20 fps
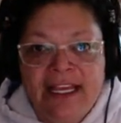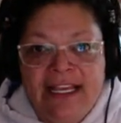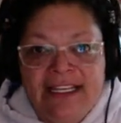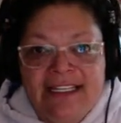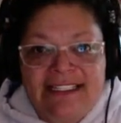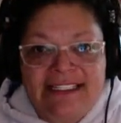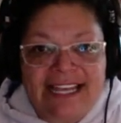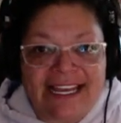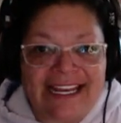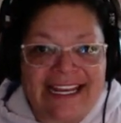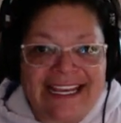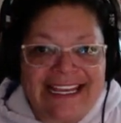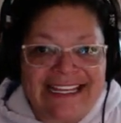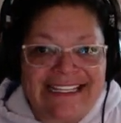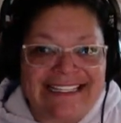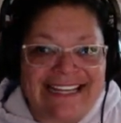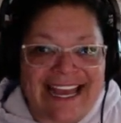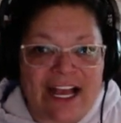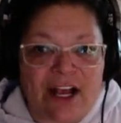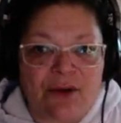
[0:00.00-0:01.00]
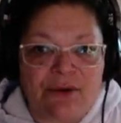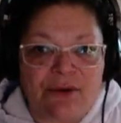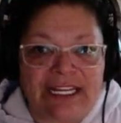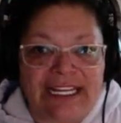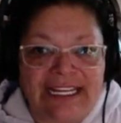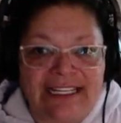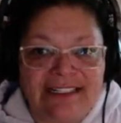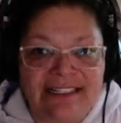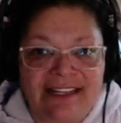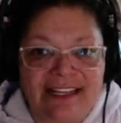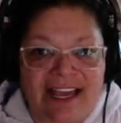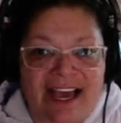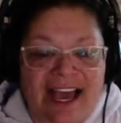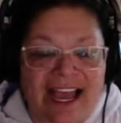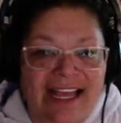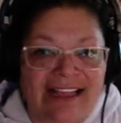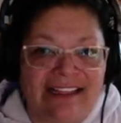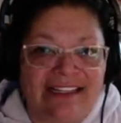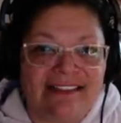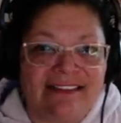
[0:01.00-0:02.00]
setting it down into the
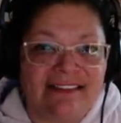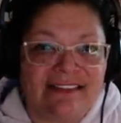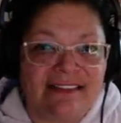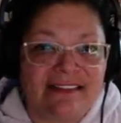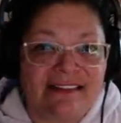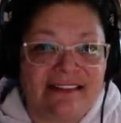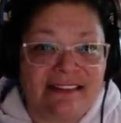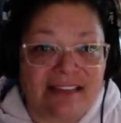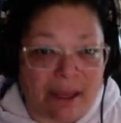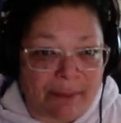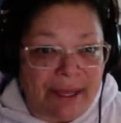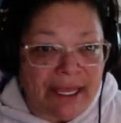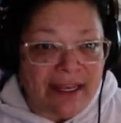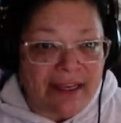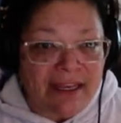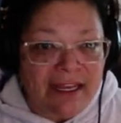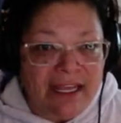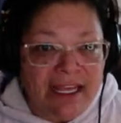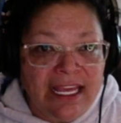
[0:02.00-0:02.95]
island's summit